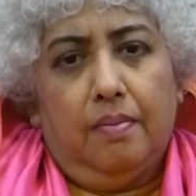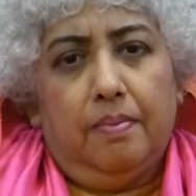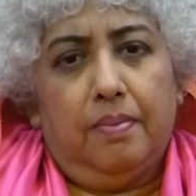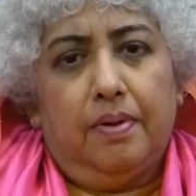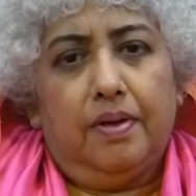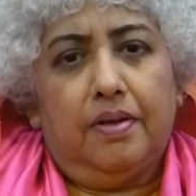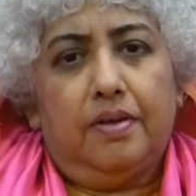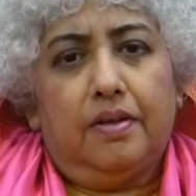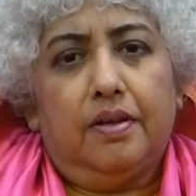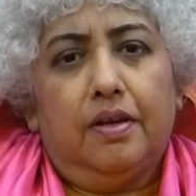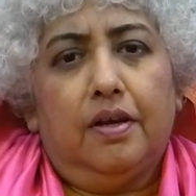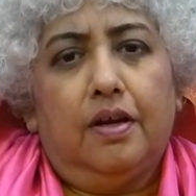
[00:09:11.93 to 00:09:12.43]

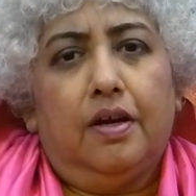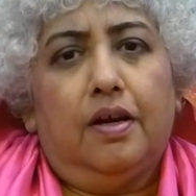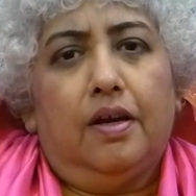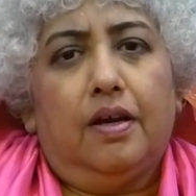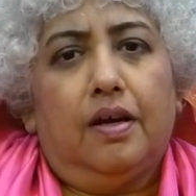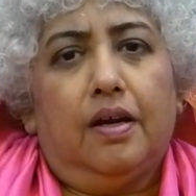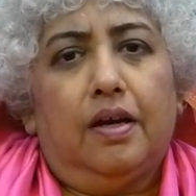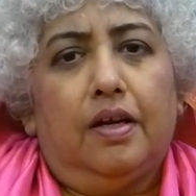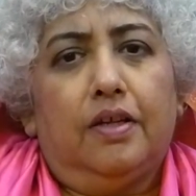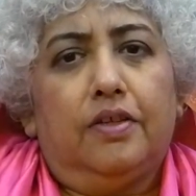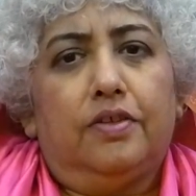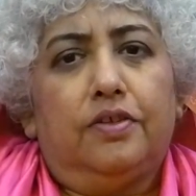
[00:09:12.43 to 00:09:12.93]
But
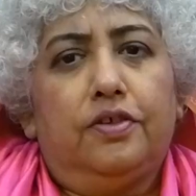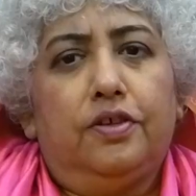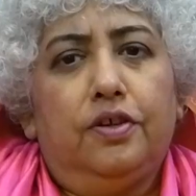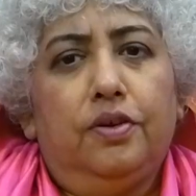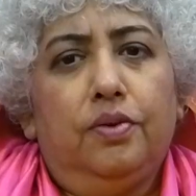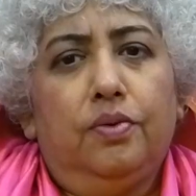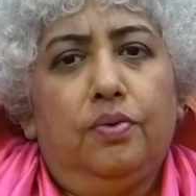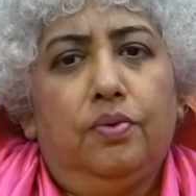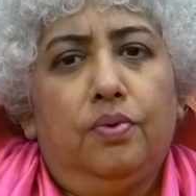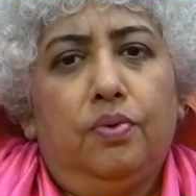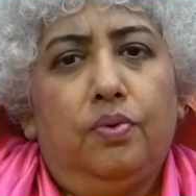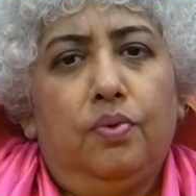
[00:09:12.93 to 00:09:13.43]
it's
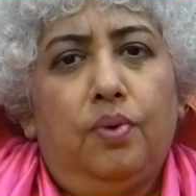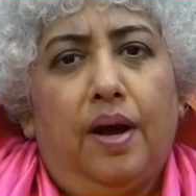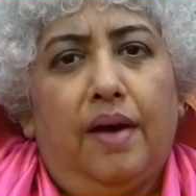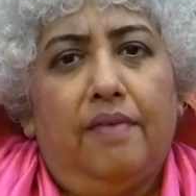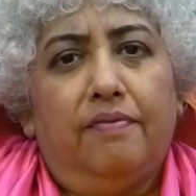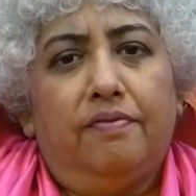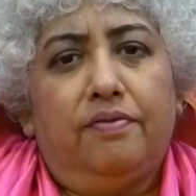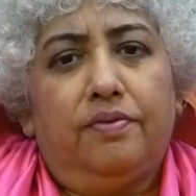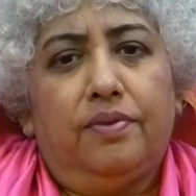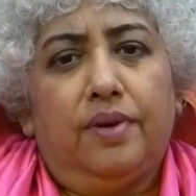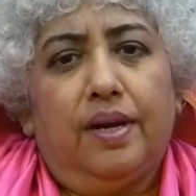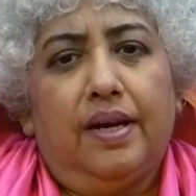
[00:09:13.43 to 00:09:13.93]
you who
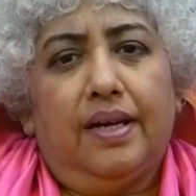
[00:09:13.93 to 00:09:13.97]
have to